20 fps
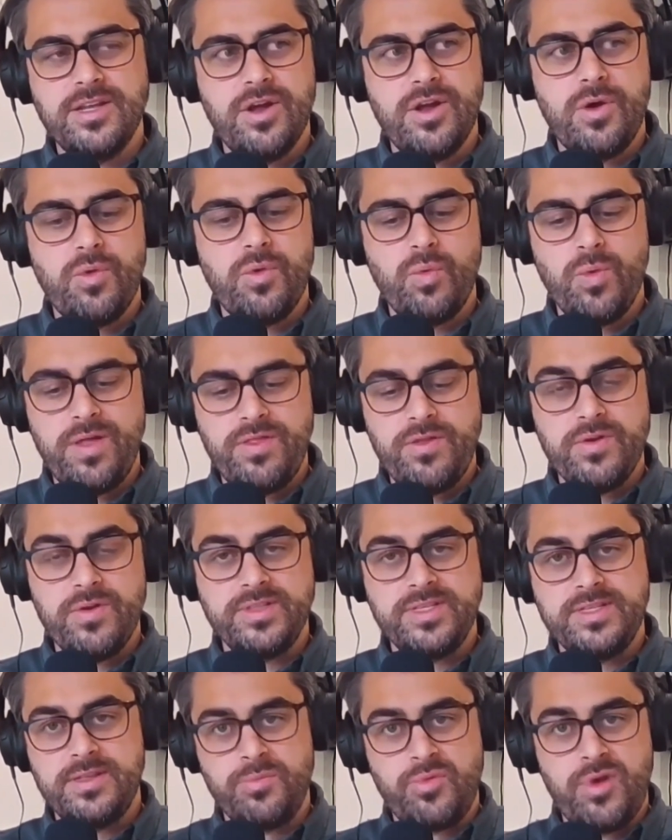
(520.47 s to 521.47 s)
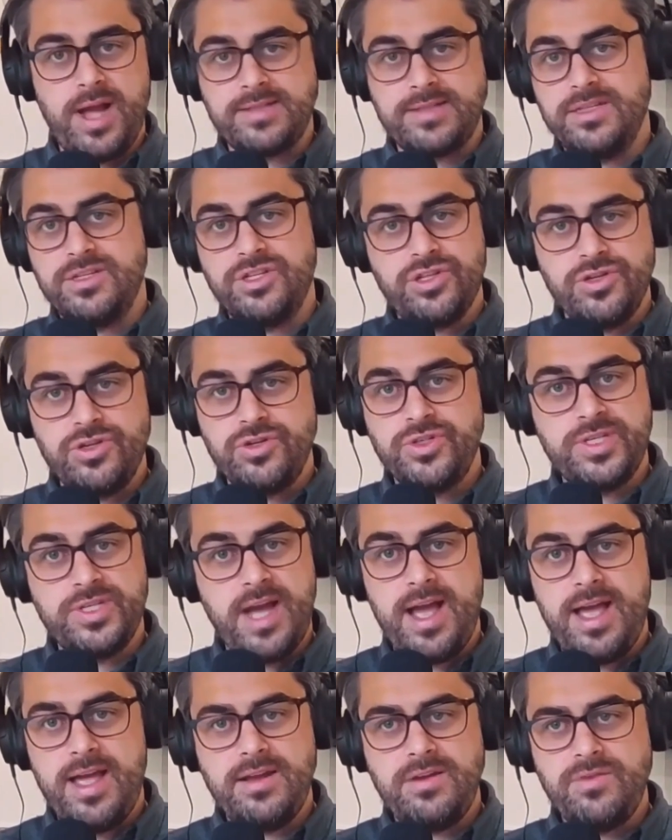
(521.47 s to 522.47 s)
whether it's the practitioner
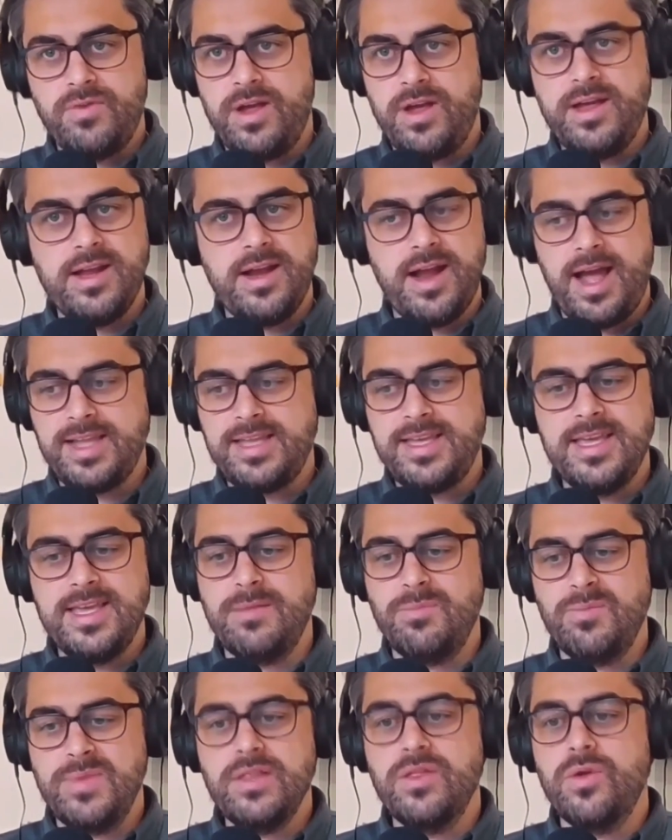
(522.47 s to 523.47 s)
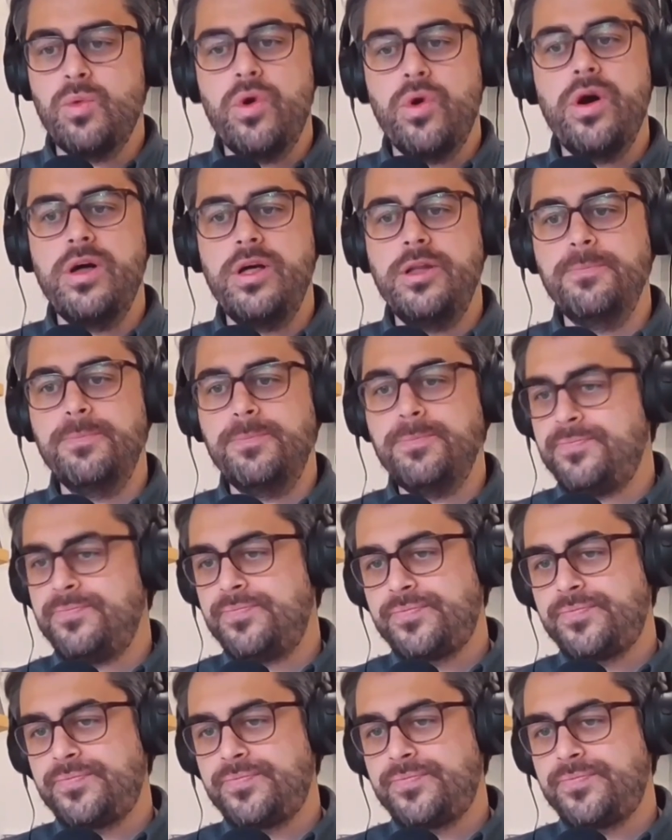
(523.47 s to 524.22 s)
side, right? I can't be the one